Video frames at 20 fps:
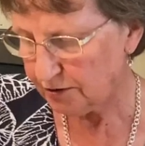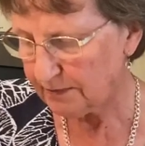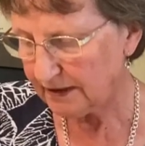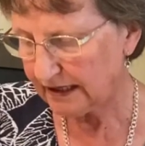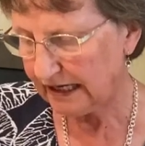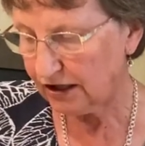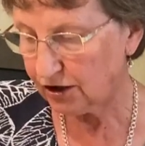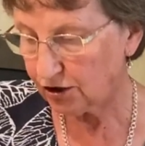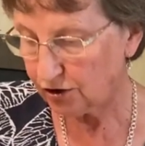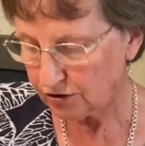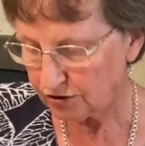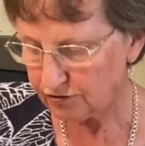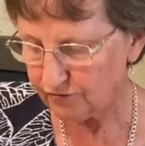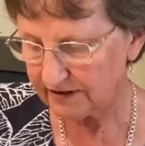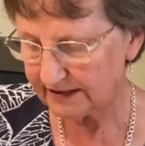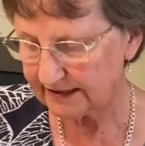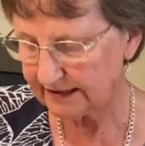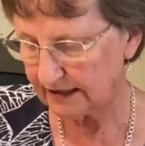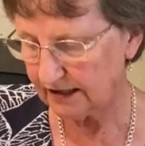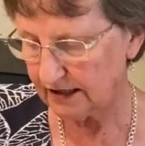many good
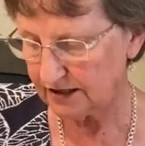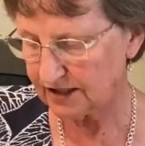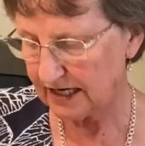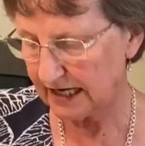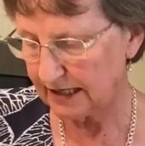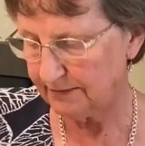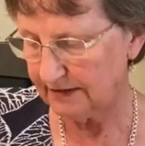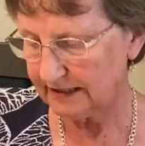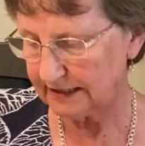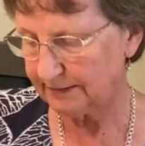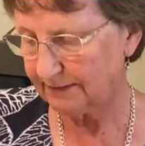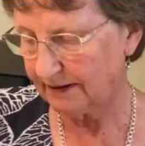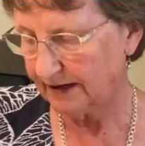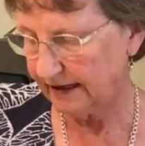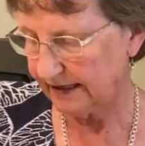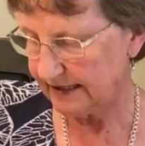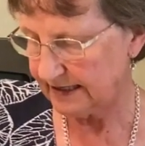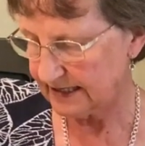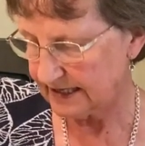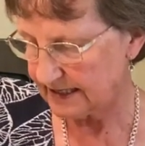research elements
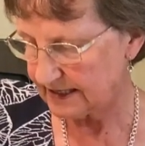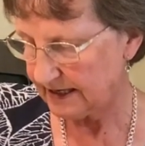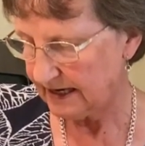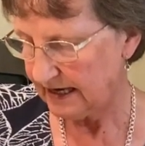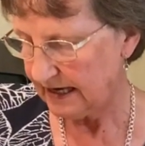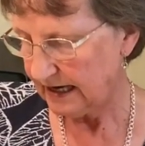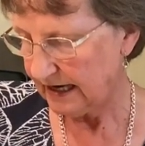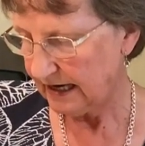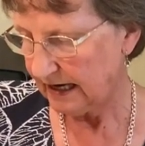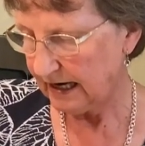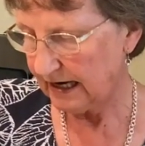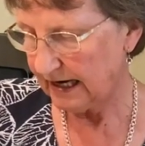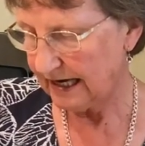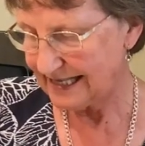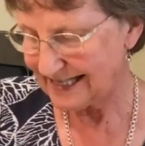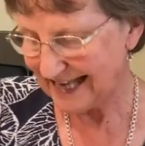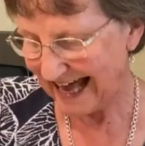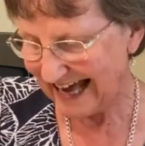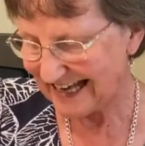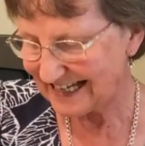behind it.
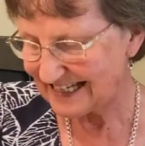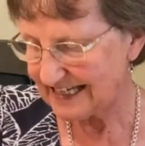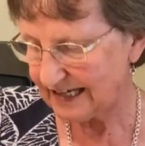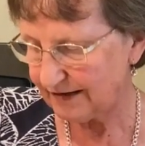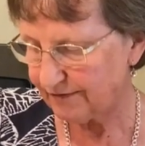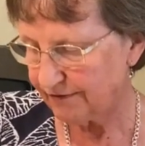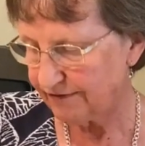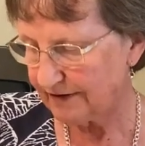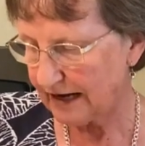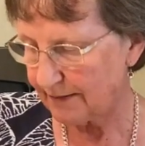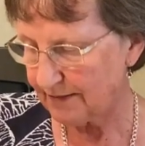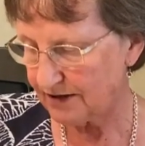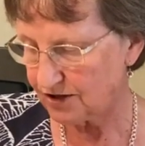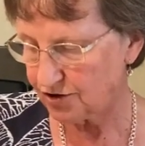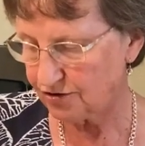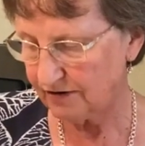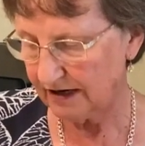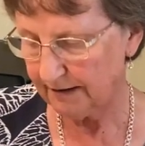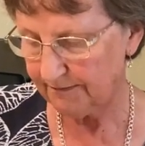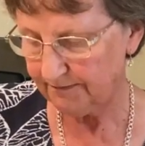It's
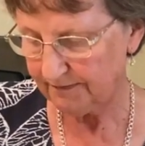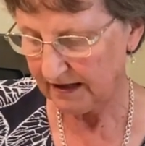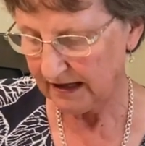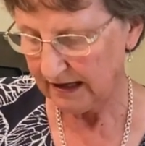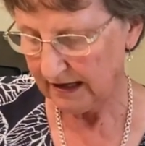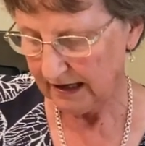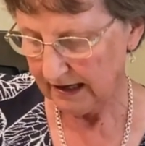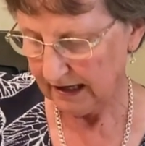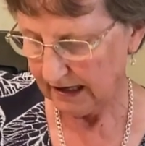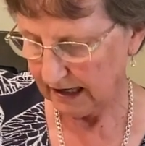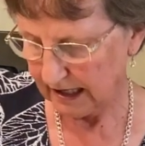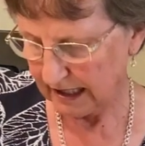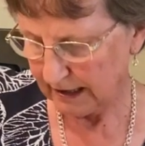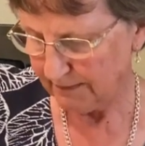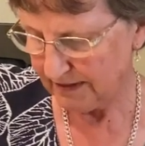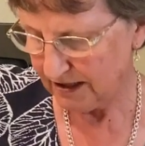anti-inflammatory, can be